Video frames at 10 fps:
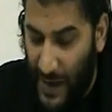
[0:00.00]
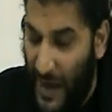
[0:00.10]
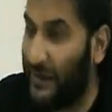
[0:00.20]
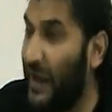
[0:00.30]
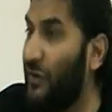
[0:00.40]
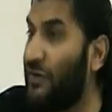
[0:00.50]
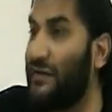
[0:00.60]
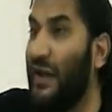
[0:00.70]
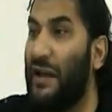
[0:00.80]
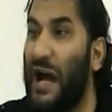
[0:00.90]
and they could
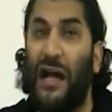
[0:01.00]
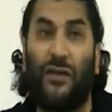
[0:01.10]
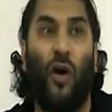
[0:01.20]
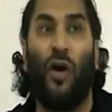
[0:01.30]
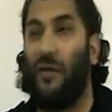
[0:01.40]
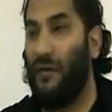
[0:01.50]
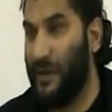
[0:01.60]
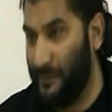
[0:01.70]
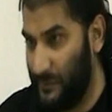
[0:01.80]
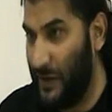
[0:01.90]
see light all over
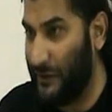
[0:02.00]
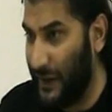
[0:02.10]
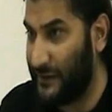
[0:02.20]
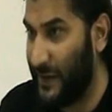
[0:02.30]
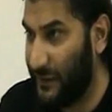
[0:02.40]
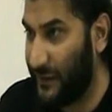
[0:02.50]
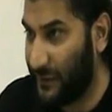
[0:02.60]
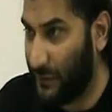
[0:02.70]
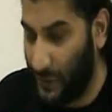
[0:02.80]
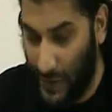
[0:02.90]
them. Allah is saying this in
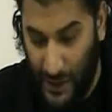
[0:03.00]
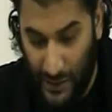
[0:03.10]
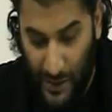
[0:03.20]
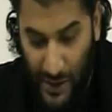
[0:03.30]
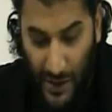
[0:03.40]
the Quran.